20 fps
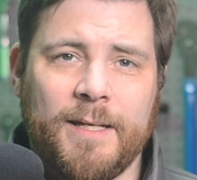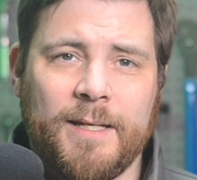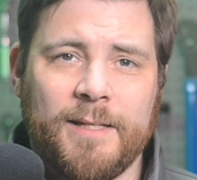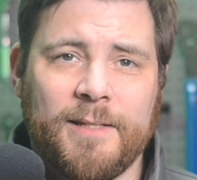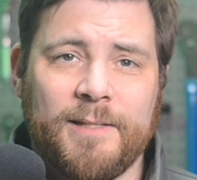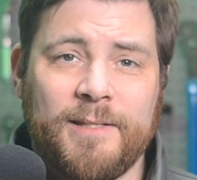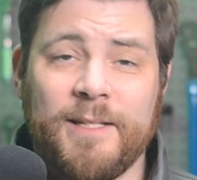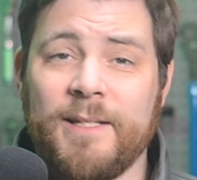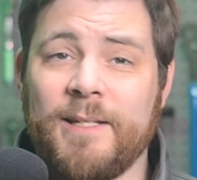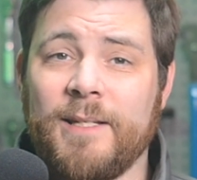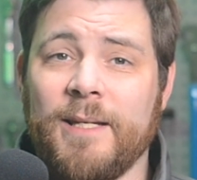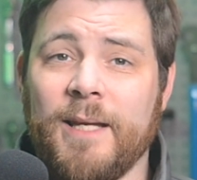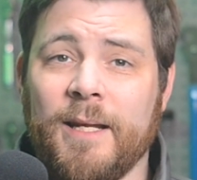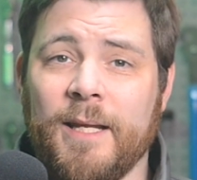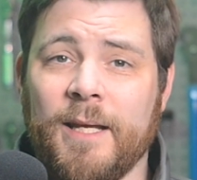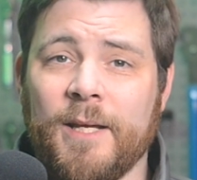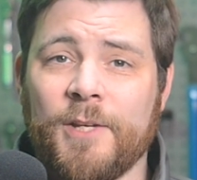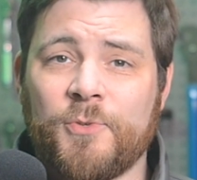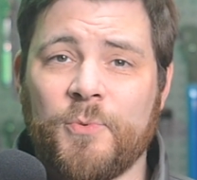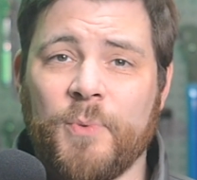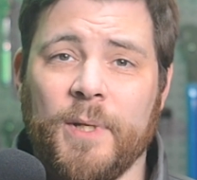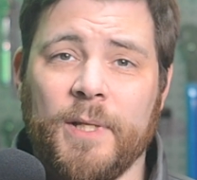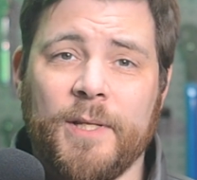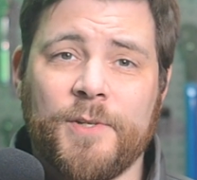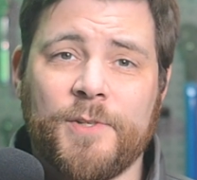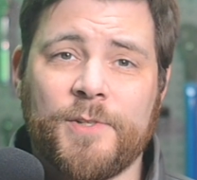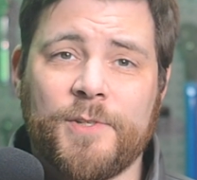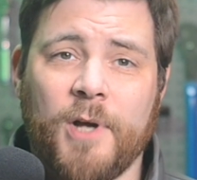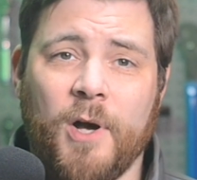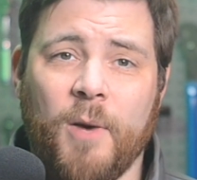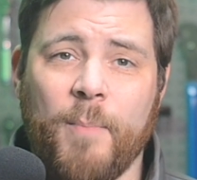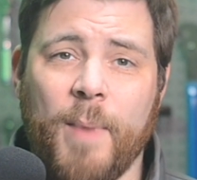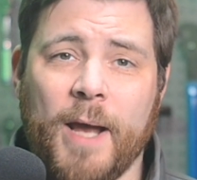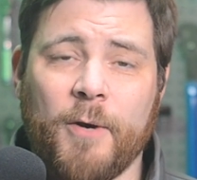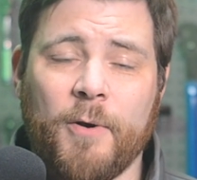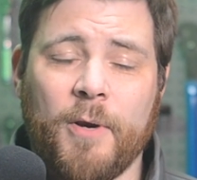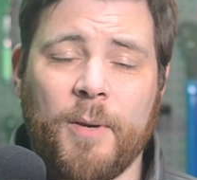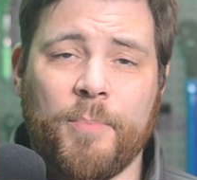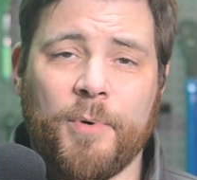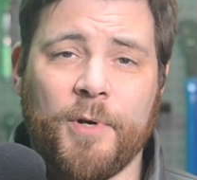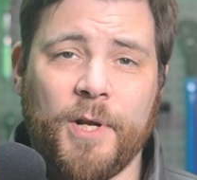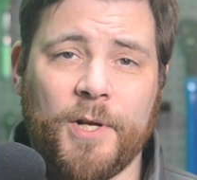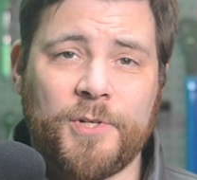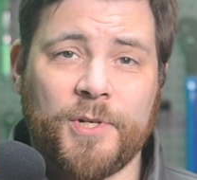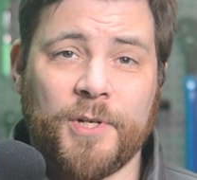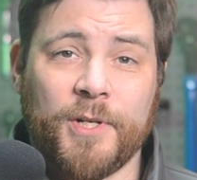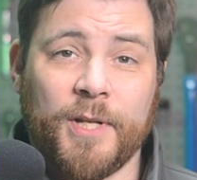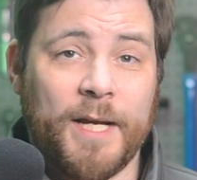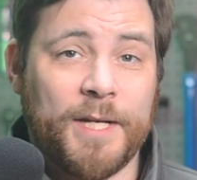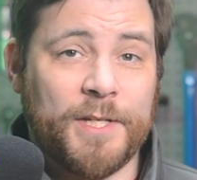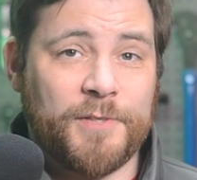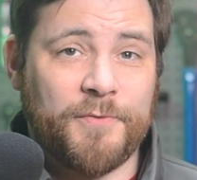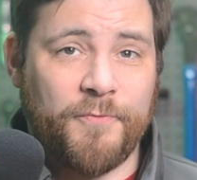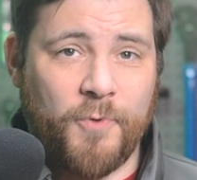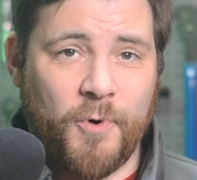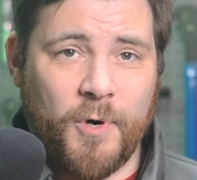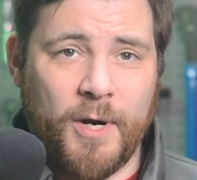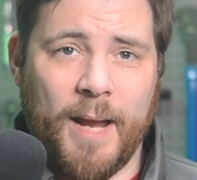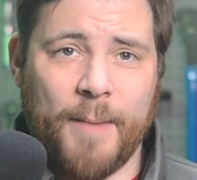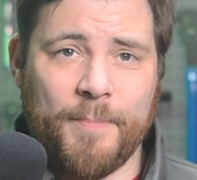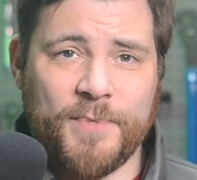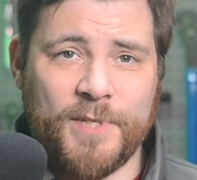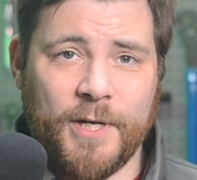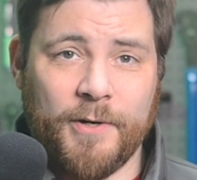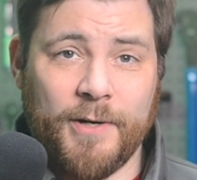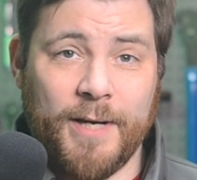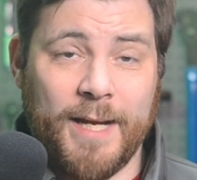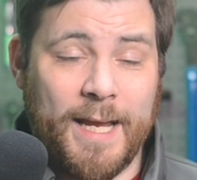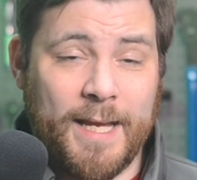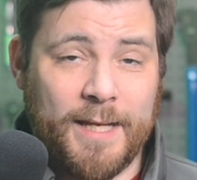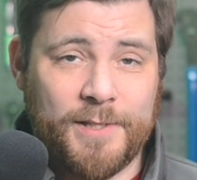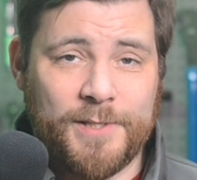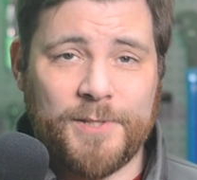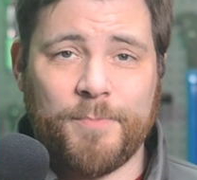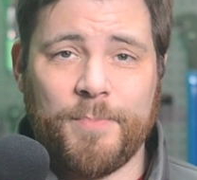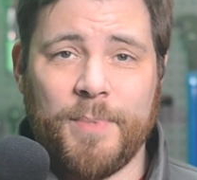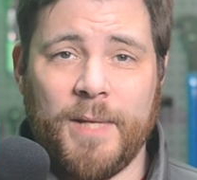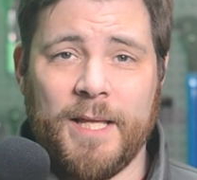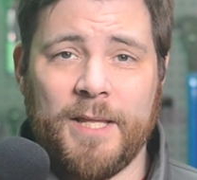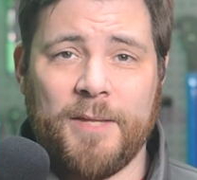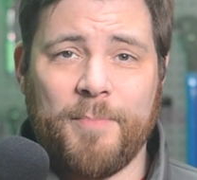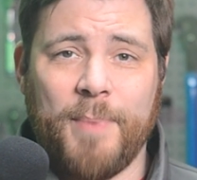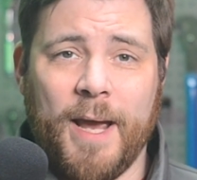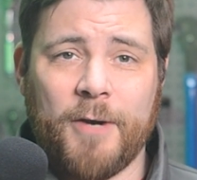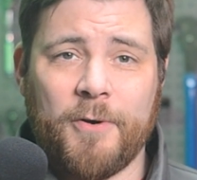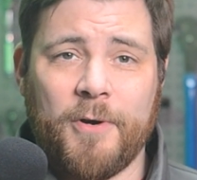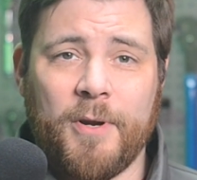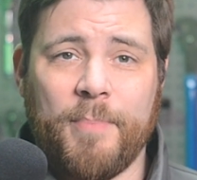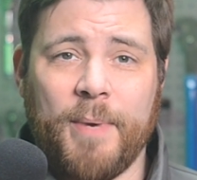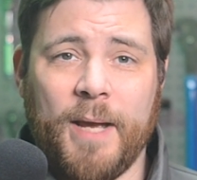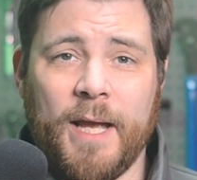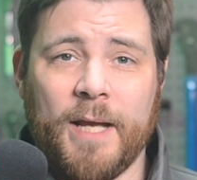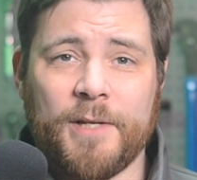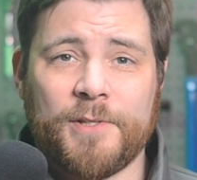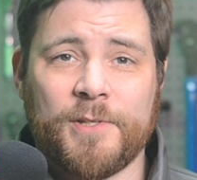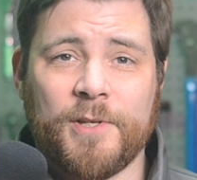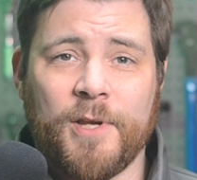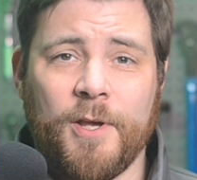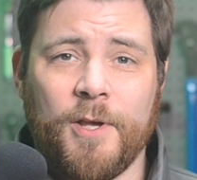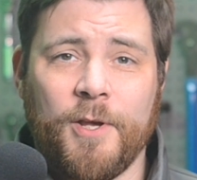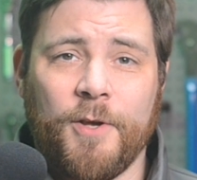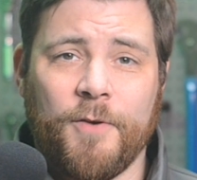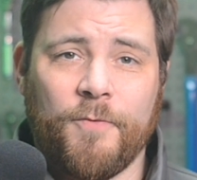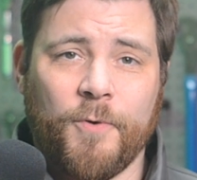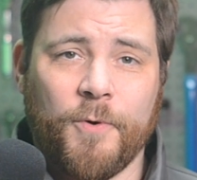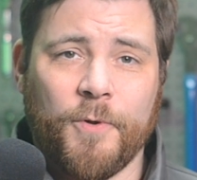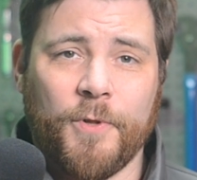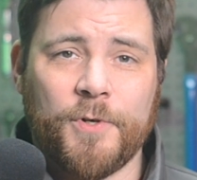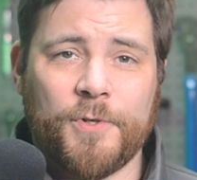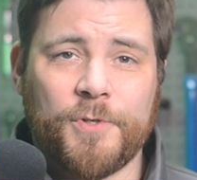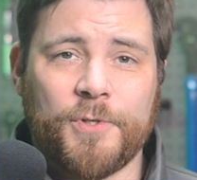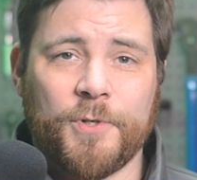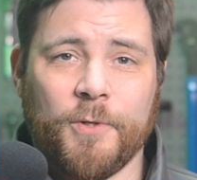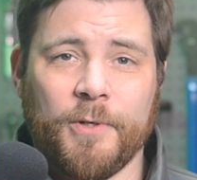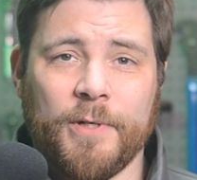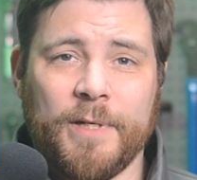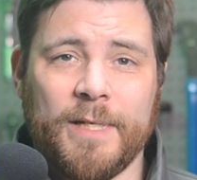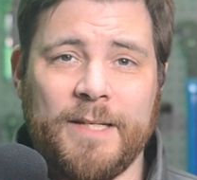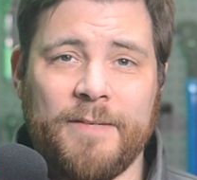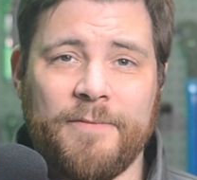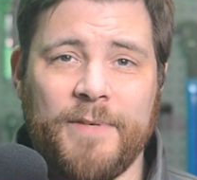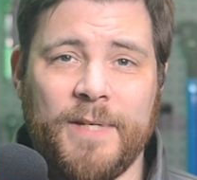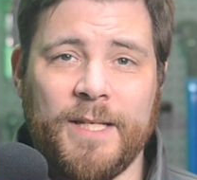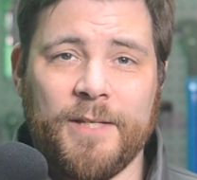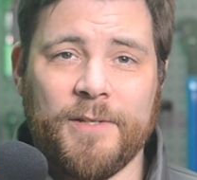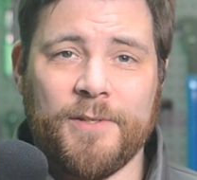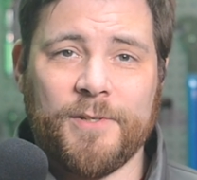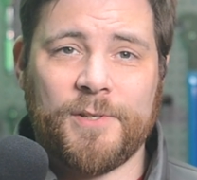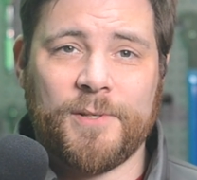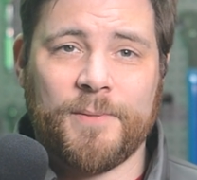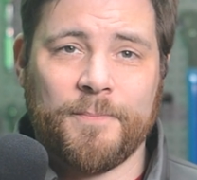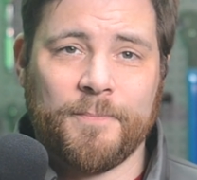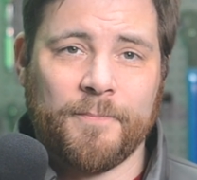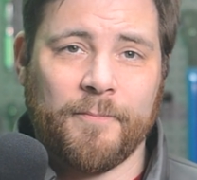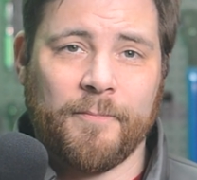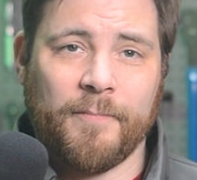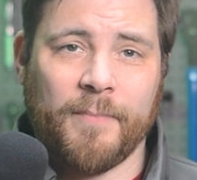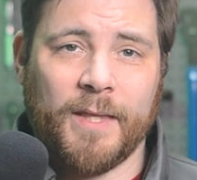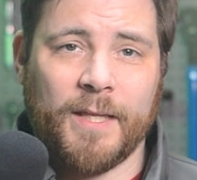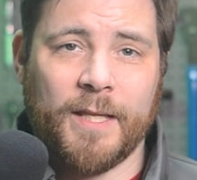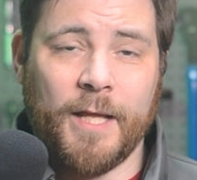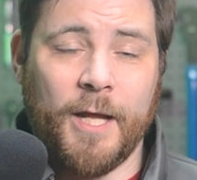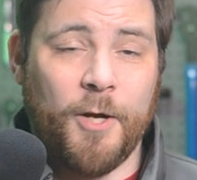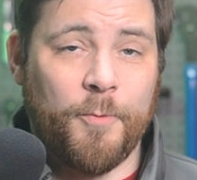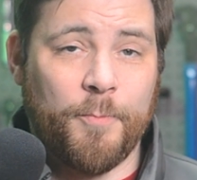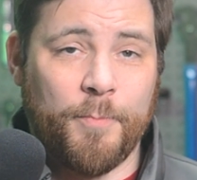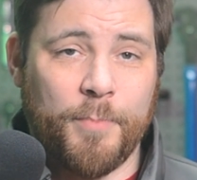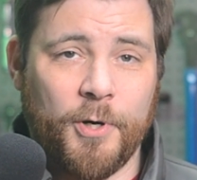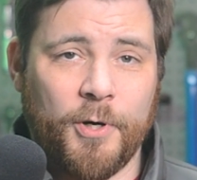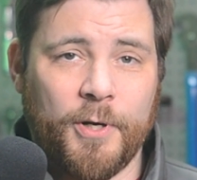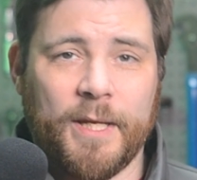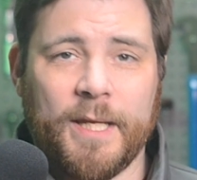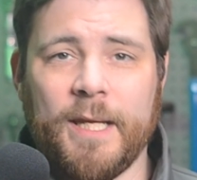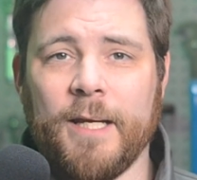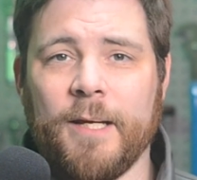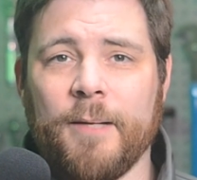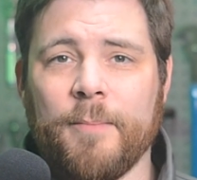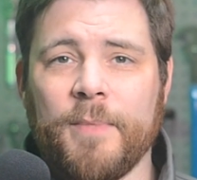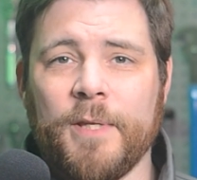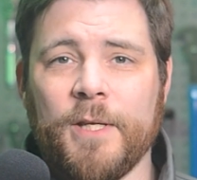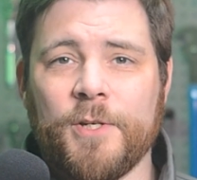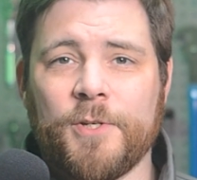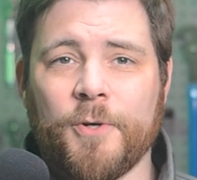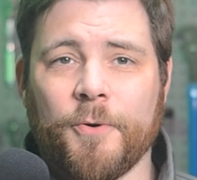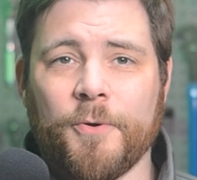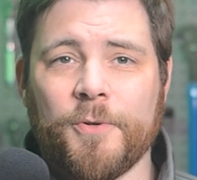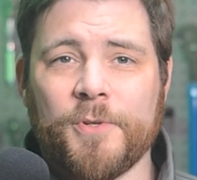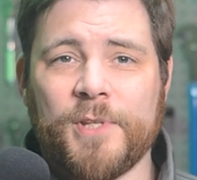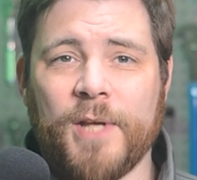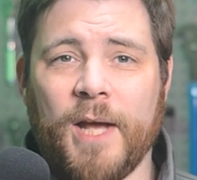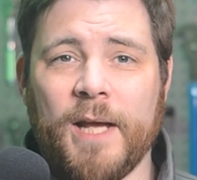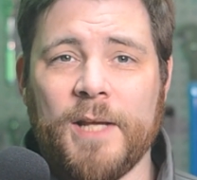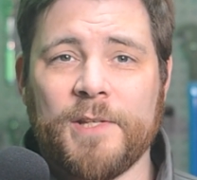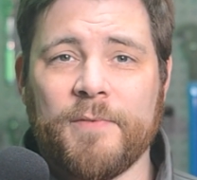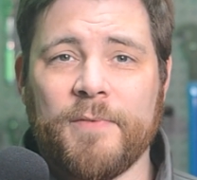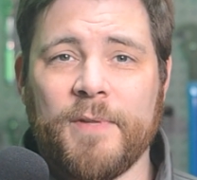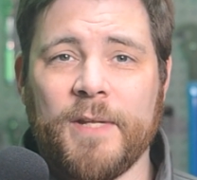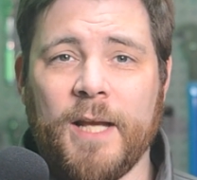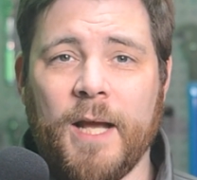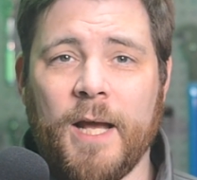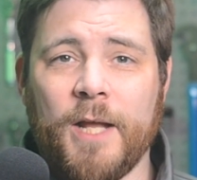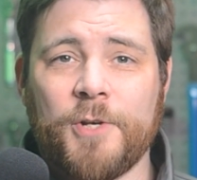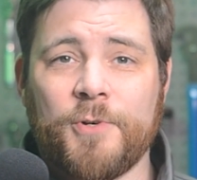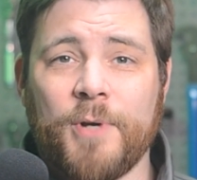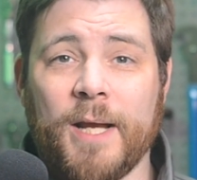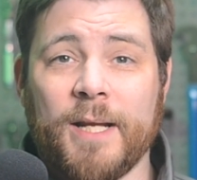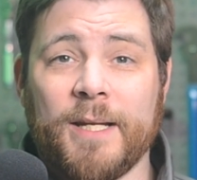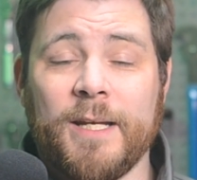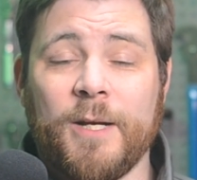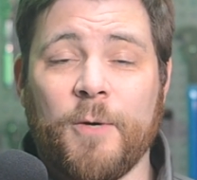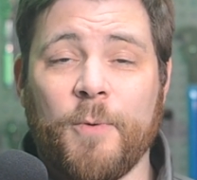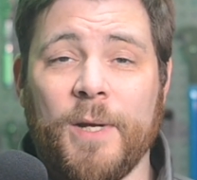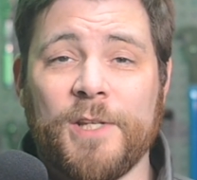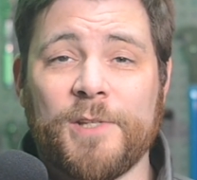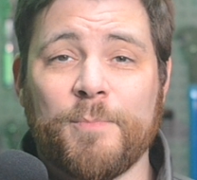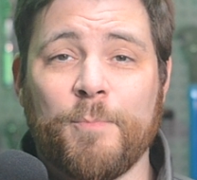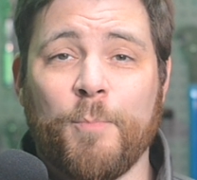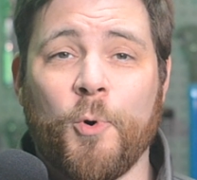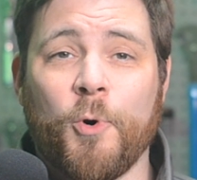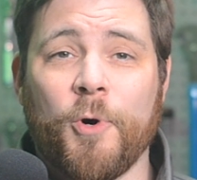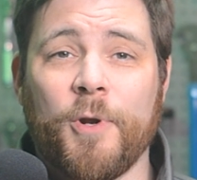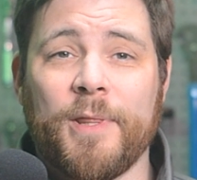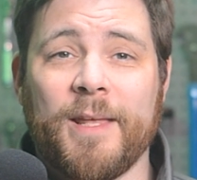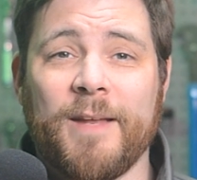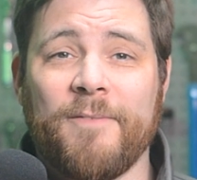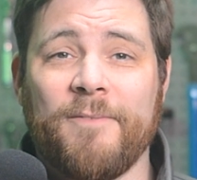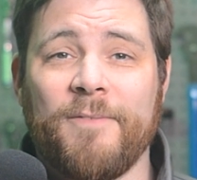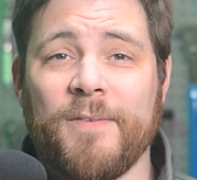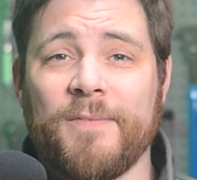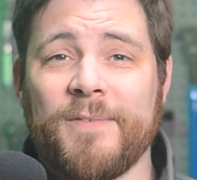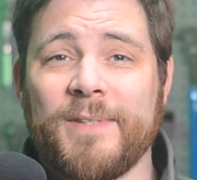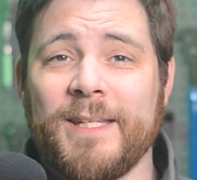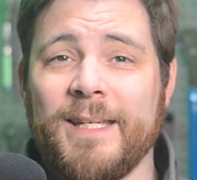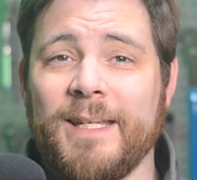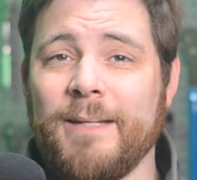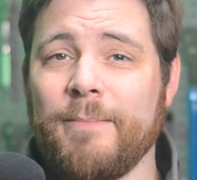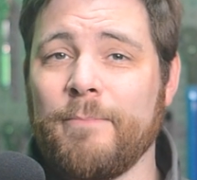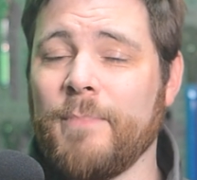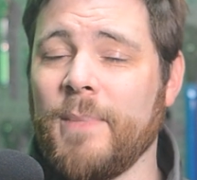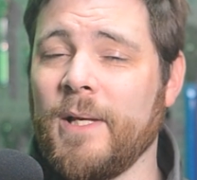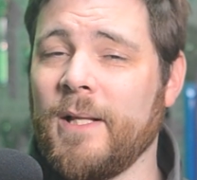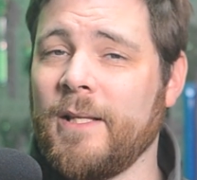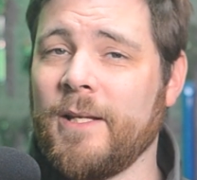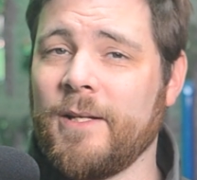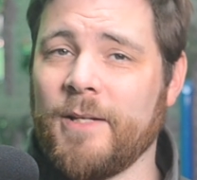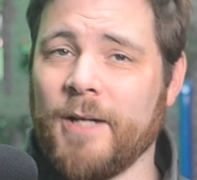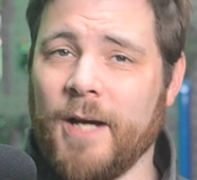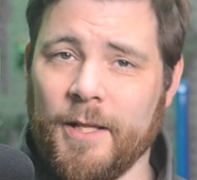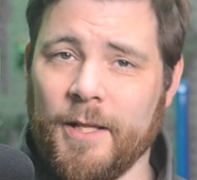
CTNS will install battery production lines for Aptera and supply the battery packs for their solar EVs. Now, per Kim, the total size of the contract equates more than $15 million.